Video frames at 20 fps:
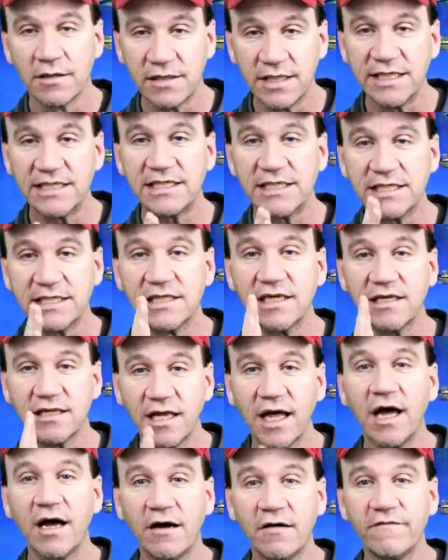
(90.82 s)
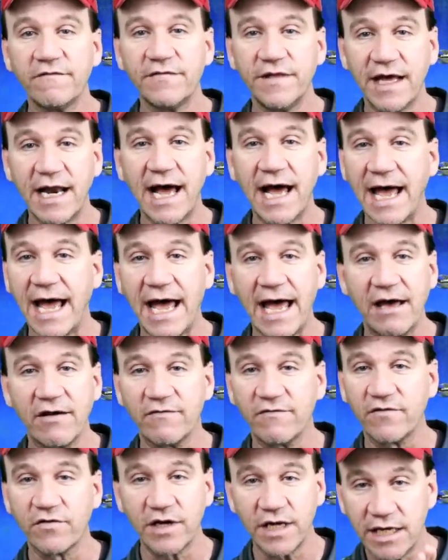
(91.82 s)
This is the love that I
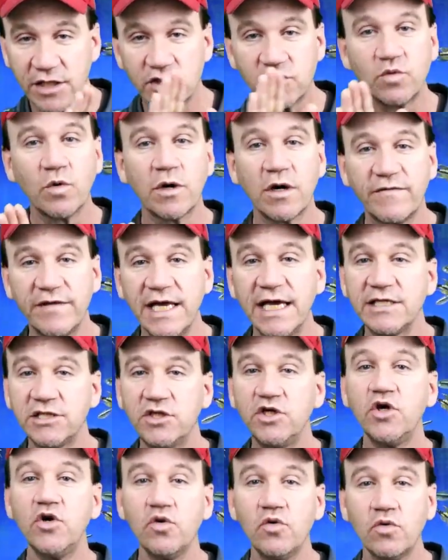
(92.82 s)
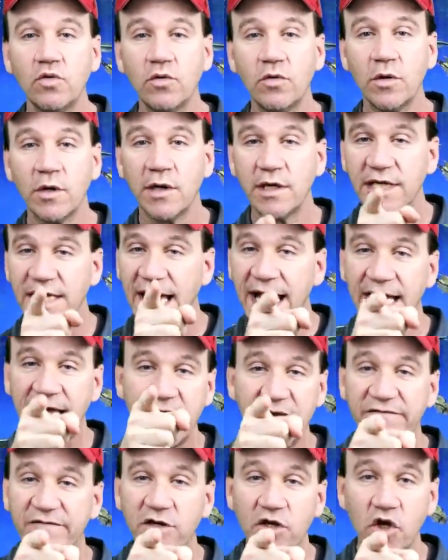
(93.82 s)
have for each one of you. Yes, you. Yeah,
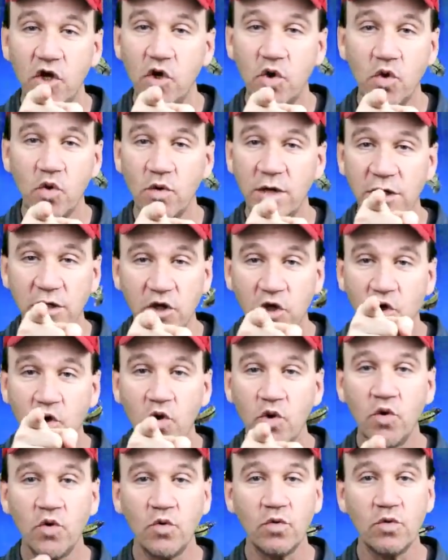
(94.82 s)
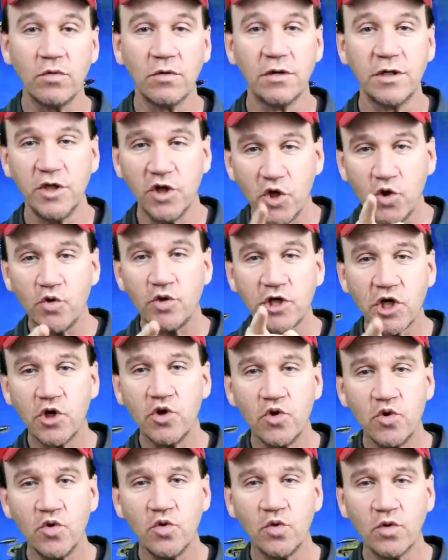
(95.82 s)
even you and you. You
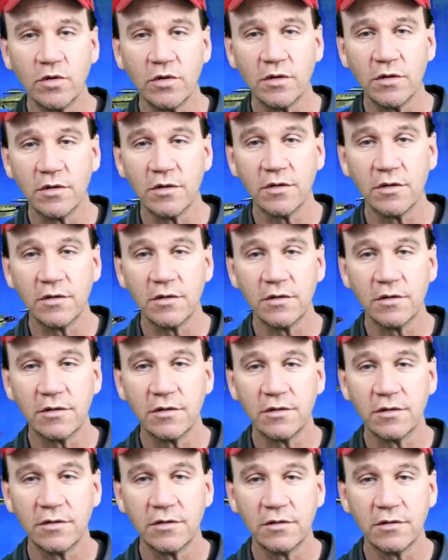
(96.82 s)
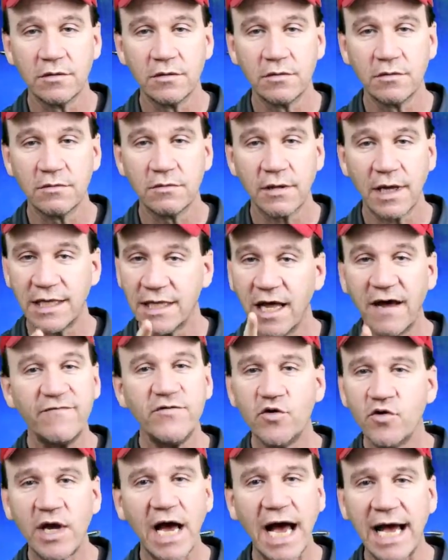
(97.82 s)
too. I
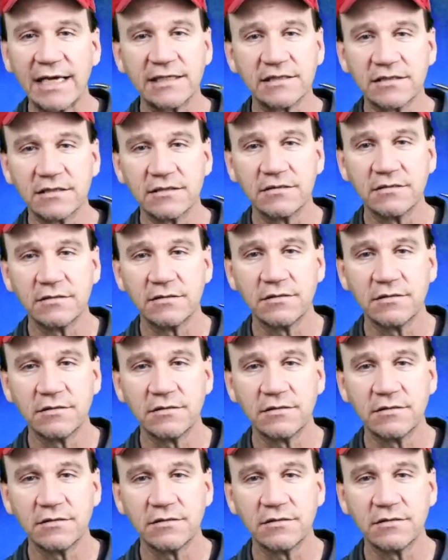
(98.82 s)
love you guys.